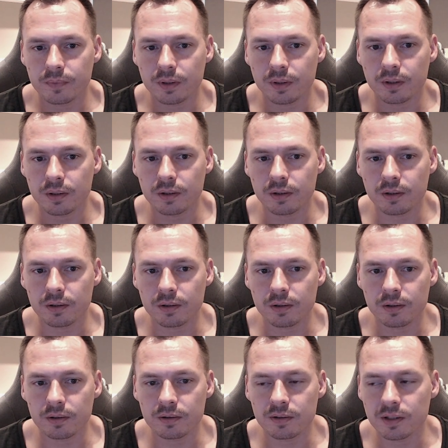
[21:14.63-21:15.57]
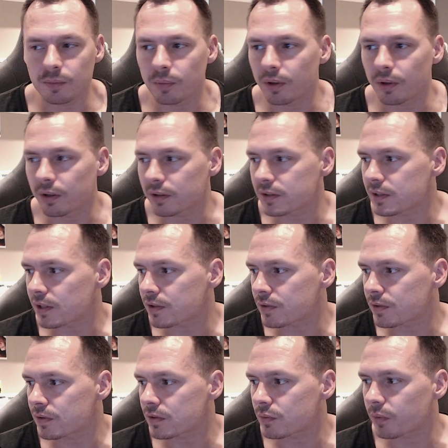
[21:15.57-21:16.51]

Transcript: debug sessions.